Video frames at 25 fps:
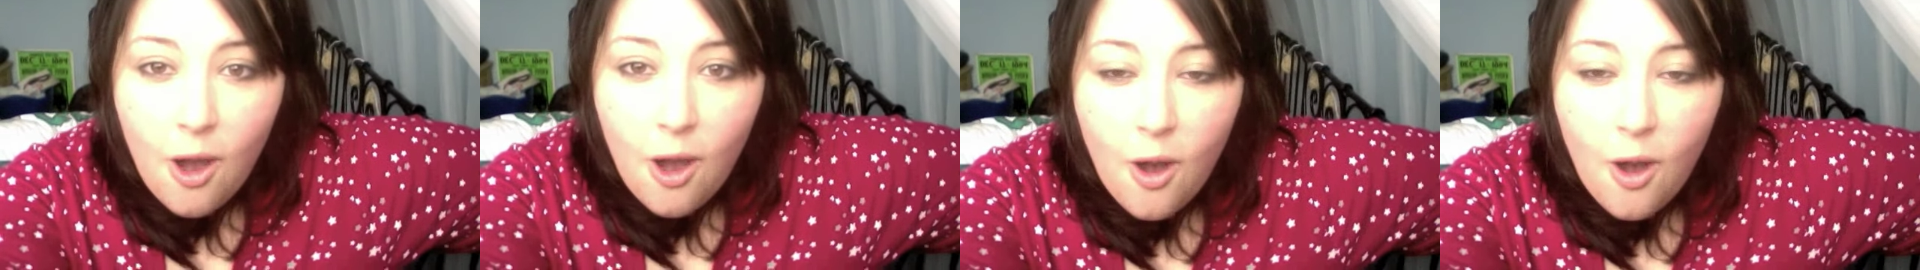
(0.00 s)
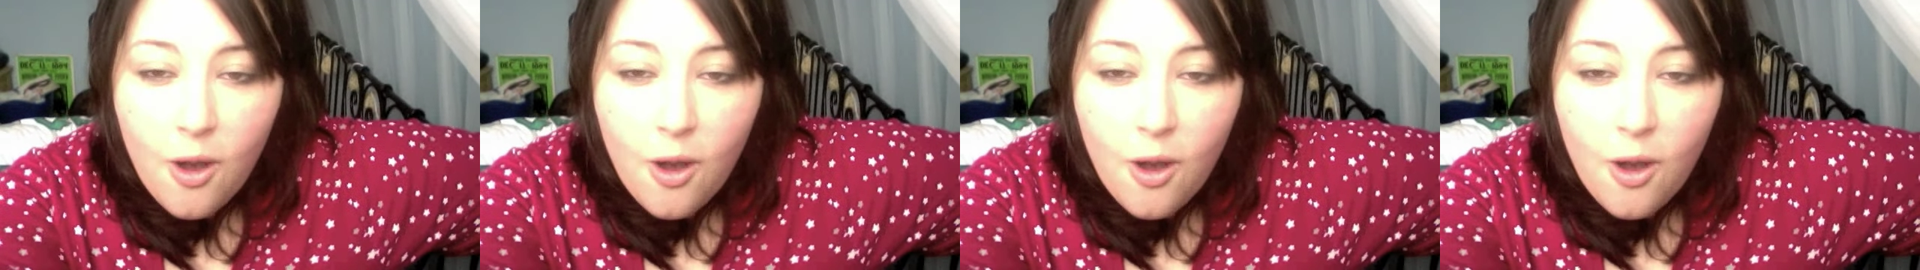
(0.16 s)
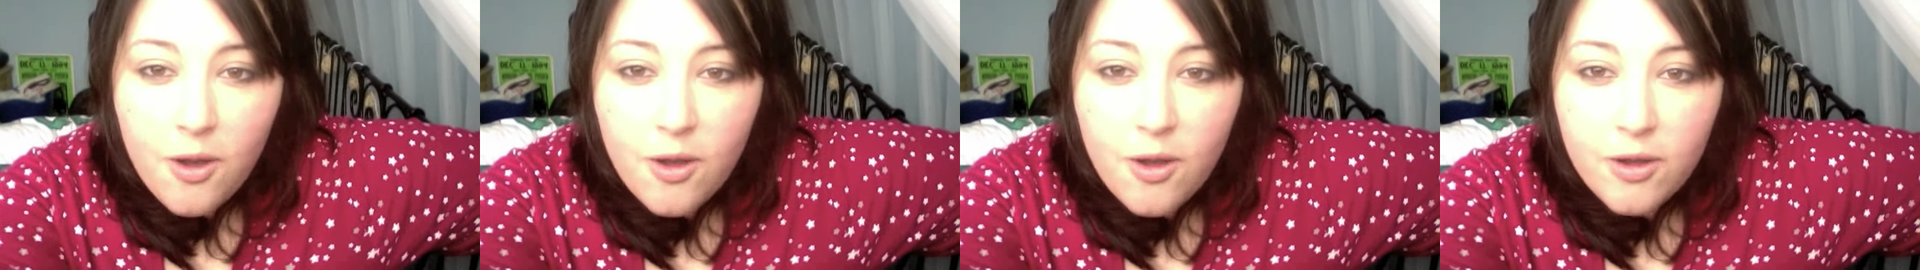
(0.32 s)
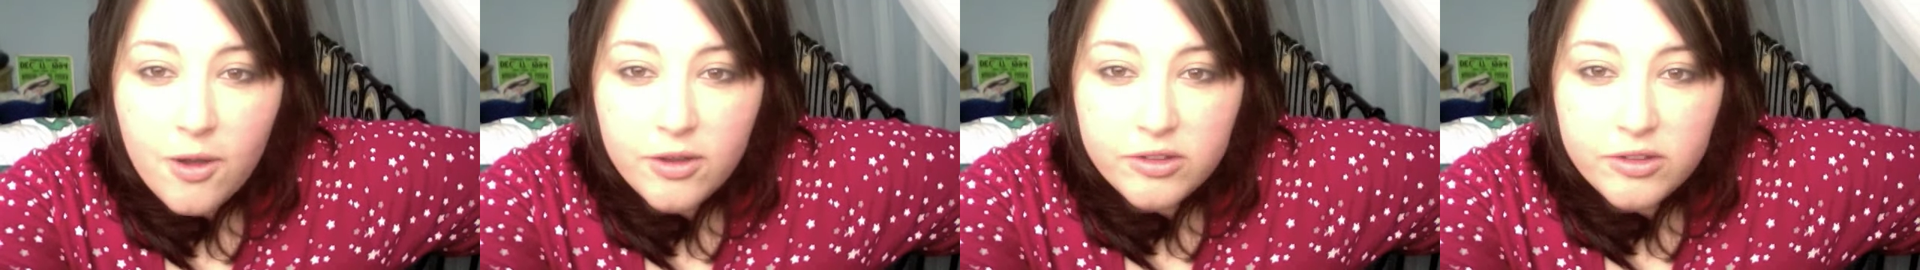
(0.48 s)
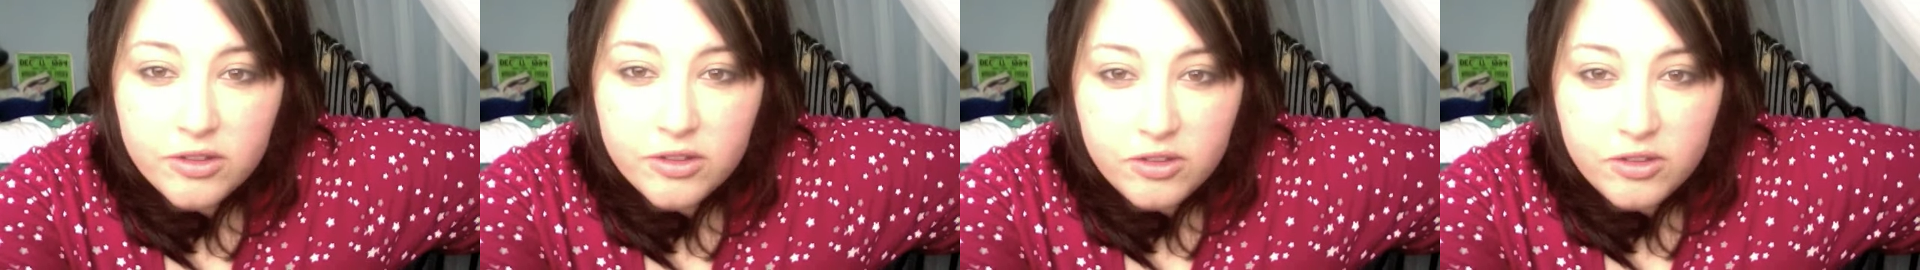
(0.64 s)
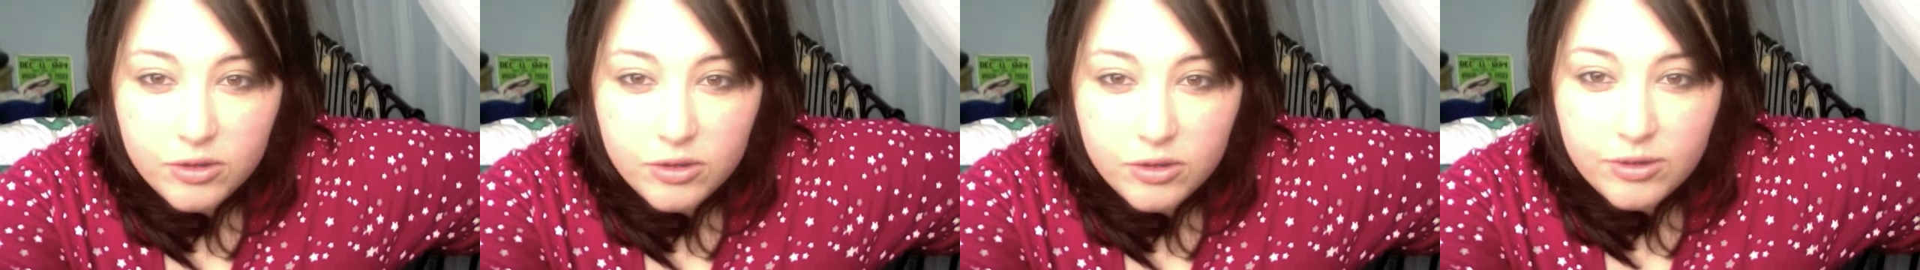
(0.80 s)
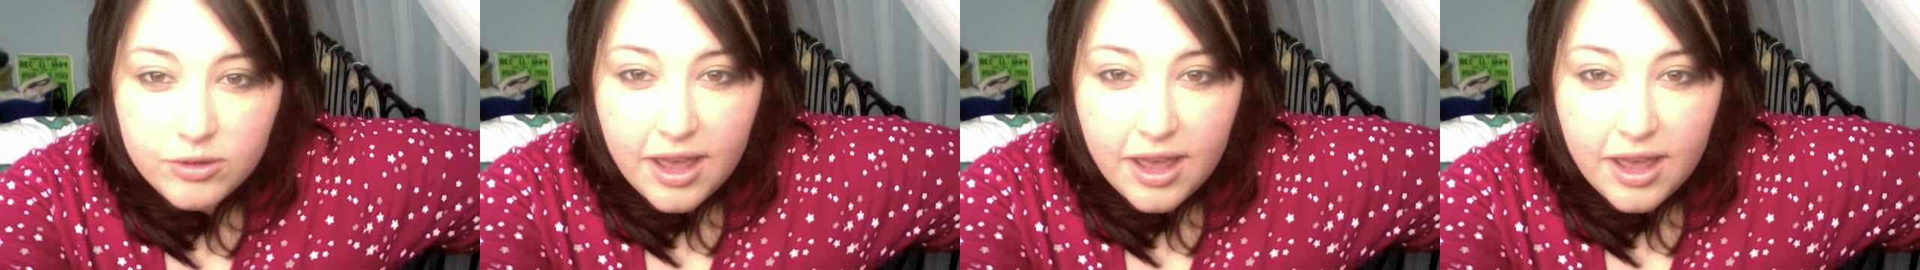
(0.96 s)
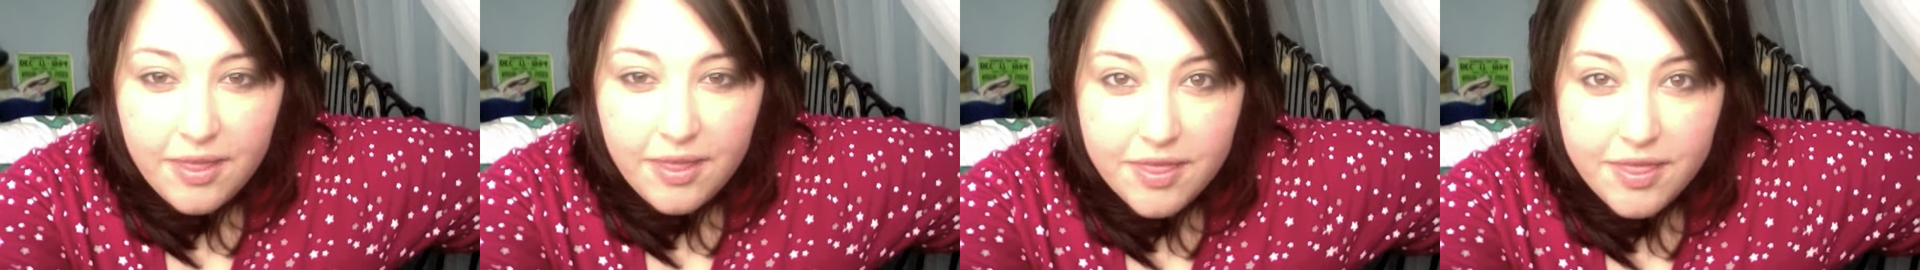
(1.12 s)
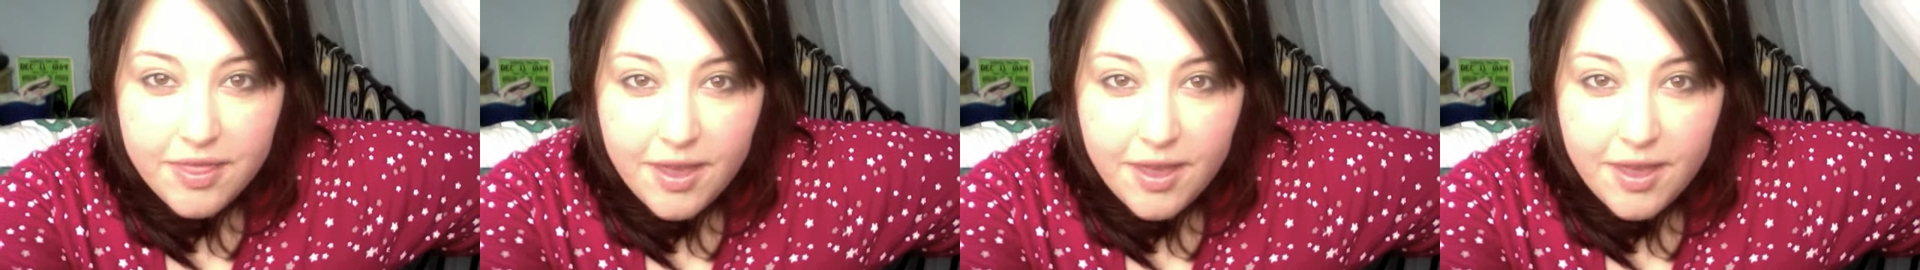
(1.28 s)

On June 10th,